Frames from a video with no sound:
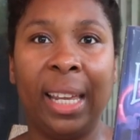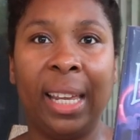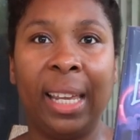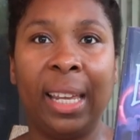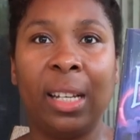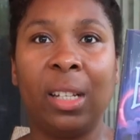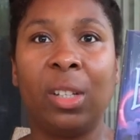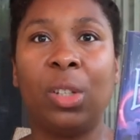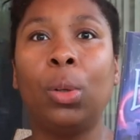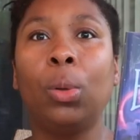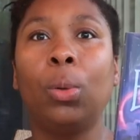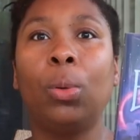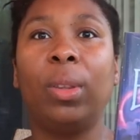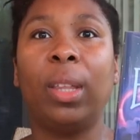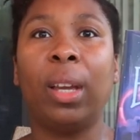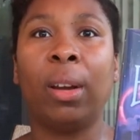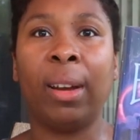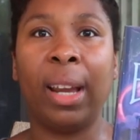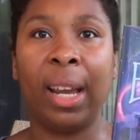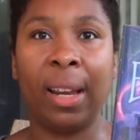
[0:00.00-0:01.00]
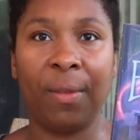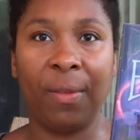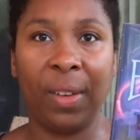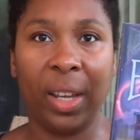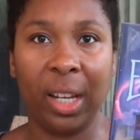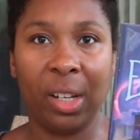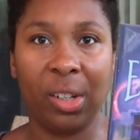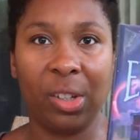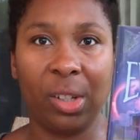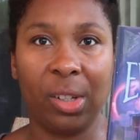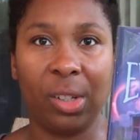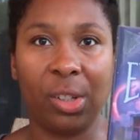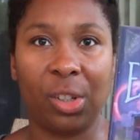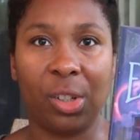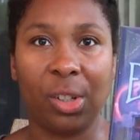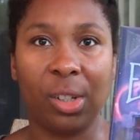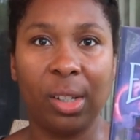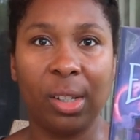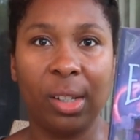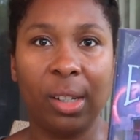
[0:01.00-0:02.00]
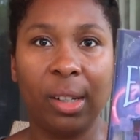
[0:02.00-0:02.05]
it to their advantage